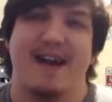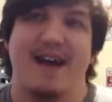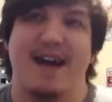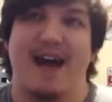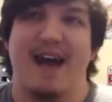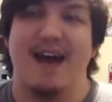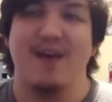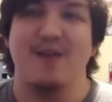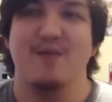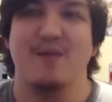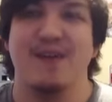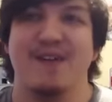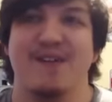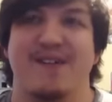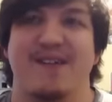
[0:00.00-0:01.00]
I, I don't
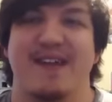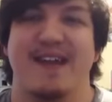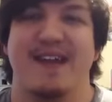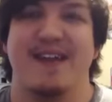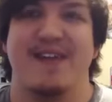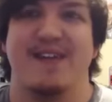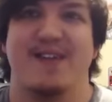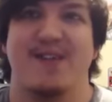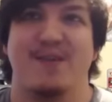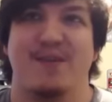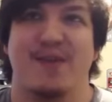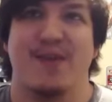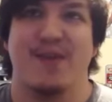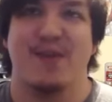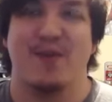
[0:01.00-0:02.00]
want to say that
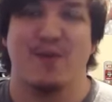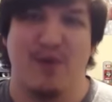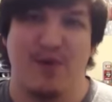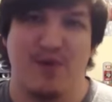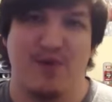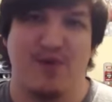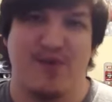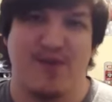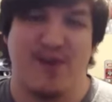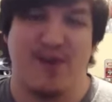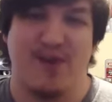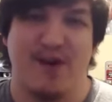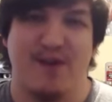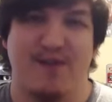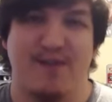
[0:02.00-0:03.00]
Supergirl will
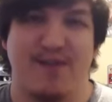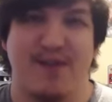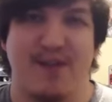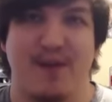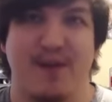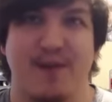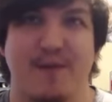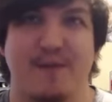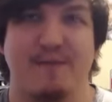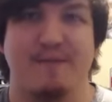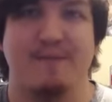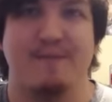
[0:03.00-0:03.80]
start off slow,